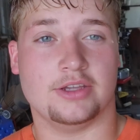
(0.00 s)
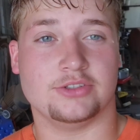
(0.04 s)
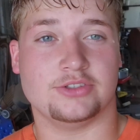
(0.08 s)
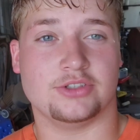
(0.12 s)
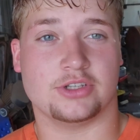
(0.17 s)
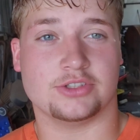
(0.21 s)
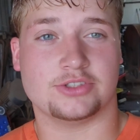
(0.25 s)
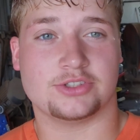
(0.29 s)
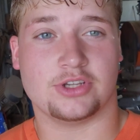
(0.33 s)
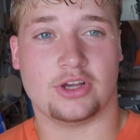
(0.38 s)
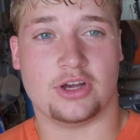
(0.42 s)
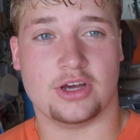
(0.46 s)

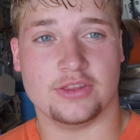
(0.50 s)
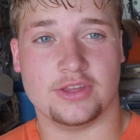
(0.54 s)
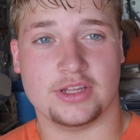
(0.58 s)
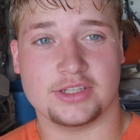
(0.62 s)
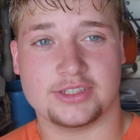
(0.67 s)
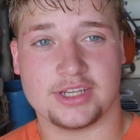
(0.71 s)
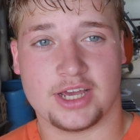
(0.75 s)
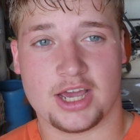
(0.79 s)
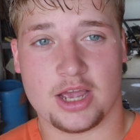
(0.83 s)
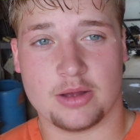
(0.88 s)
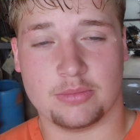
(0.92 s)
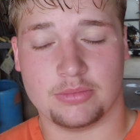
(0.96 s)
y'all saw in the
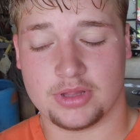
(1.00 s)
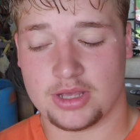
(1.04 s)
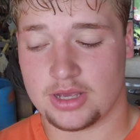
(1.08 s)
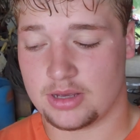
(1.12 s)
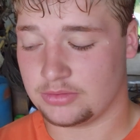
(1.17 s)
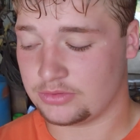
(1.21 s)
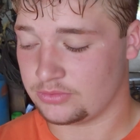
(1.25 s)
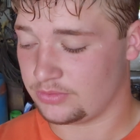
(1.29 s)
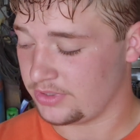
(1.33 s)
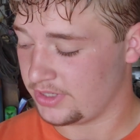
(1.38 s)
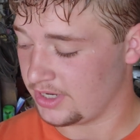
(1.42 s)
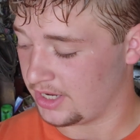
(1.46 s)
time
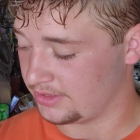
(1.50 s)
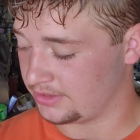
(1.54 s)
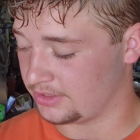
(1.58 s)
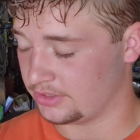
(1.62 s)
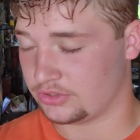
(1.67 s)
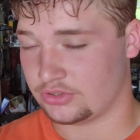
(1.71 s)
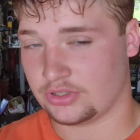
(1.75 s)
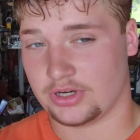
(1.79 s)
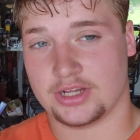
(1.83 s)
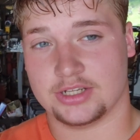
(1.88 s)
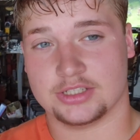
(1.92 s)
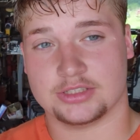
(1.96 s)
lapse, we got the
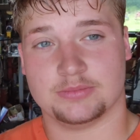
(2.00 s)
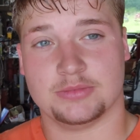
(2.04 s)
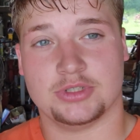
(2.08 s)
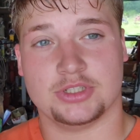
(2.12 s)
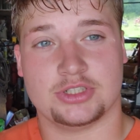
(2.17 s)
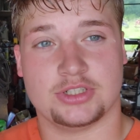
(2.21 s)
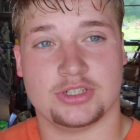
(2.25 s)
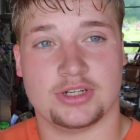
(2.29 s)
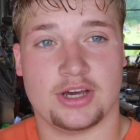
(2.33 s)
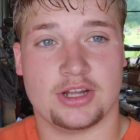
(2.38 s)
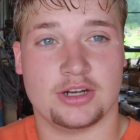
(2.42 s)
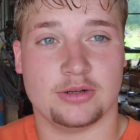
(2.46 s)

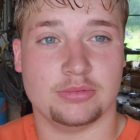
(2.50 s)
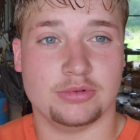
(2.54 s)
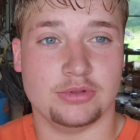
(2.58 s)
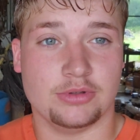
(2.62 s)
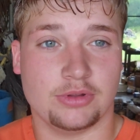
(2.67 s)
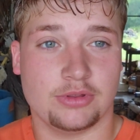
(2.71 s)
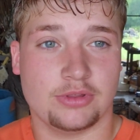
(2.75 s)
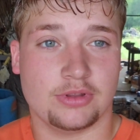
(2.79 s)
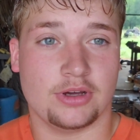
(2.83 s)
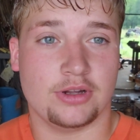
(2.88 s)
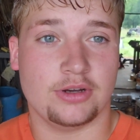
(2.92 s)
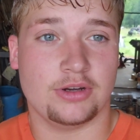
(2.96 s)
transmission out of Blue
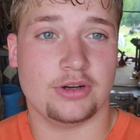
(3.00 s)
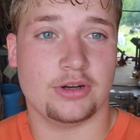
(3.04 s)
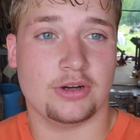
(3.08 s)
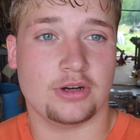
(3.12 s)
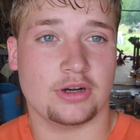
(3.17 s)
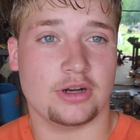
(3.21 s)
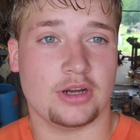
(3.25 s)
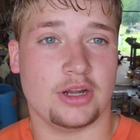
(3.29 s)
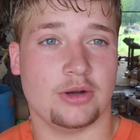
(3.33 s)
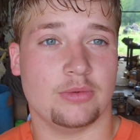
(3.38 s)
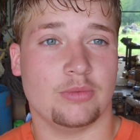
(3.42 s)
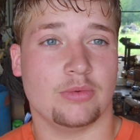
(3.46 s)

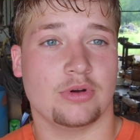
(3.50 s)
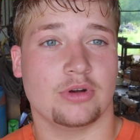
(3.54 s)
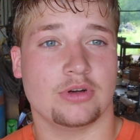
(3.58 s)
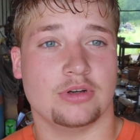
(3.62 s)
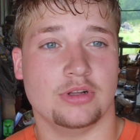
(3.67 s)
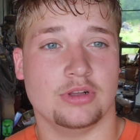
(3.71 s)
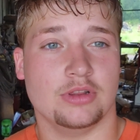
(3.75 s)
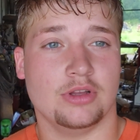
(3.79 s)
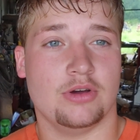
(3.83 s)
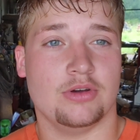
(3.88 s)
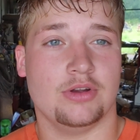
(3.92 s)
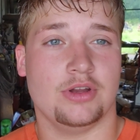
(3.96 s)
Thunder, and we're
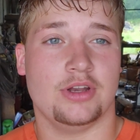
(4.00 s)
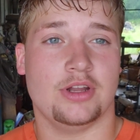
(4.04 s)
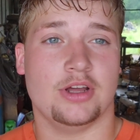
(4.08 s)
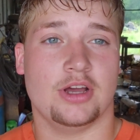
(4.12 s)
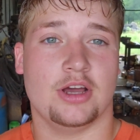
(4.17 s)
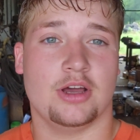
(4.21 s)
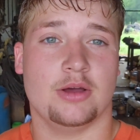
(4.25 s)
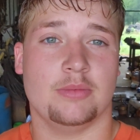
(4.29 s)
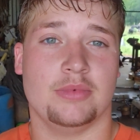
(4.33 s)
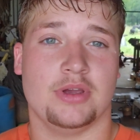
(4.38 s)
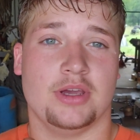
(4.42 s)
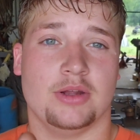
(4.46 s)
gonna load it
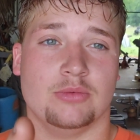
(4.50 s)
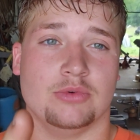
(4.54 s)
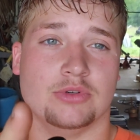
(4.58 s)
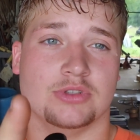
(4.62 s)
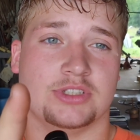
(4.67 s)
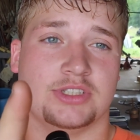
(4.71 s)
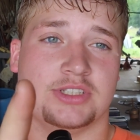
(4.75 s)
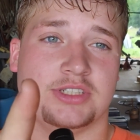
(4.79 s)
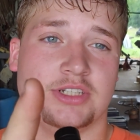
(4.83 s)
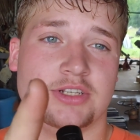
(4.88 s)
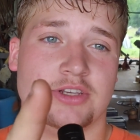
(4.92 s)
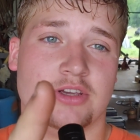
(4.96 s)
up, and we'll
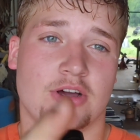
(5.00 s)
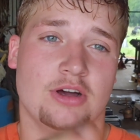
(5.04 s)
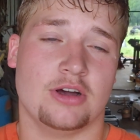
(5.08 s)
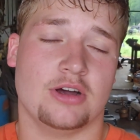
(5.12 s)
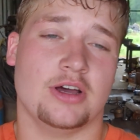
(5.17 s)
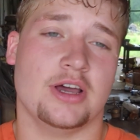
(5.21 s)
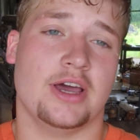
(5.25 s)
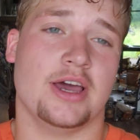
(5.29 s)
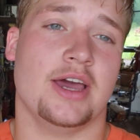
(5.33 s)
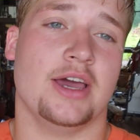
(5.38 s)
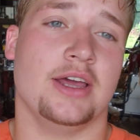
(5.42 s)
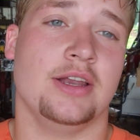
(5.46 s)
see
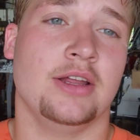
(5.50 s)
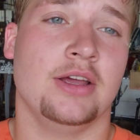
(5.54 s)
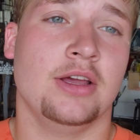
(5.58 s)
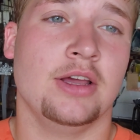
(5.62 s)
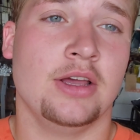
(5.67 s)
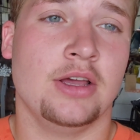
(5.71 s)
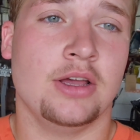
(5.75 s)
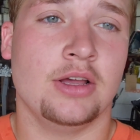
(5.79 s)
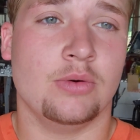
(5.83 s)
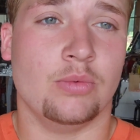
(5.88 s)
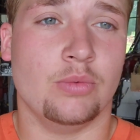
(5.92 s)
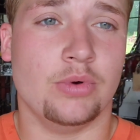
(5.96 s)
y'all at
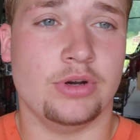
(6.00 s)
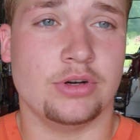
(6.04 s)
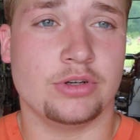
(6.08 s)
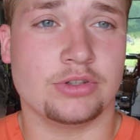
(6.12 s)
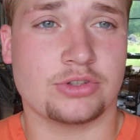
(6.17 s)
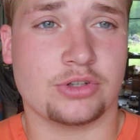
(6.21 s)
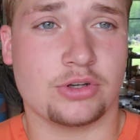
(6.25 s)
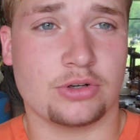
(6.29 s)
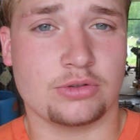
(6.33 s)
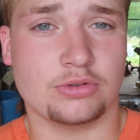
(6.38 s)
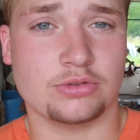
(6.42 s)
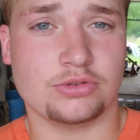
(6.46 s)
Winter
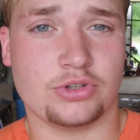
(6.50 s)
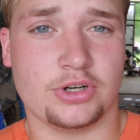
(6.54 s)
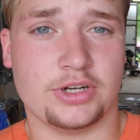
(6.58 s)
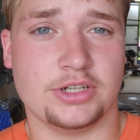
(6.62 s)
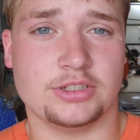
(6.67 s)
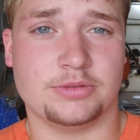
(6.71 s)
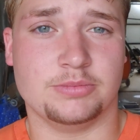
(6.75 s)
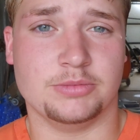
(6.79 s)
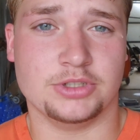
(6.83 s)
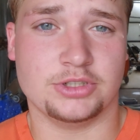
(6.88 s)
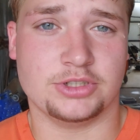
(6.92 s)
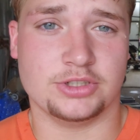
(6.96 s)
Circle
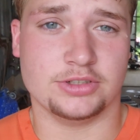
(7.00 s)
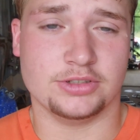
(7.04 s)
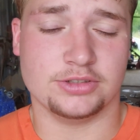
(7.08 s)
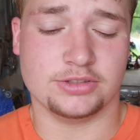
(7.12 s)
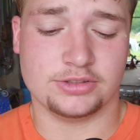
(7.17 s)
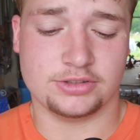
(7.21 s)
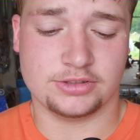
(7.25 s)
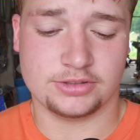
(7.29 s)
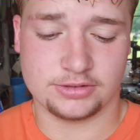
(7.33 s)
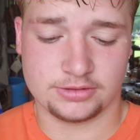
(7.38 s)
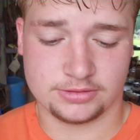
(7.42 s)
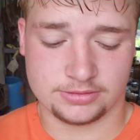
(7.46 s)

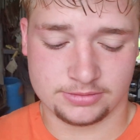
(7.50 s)
Transmissions.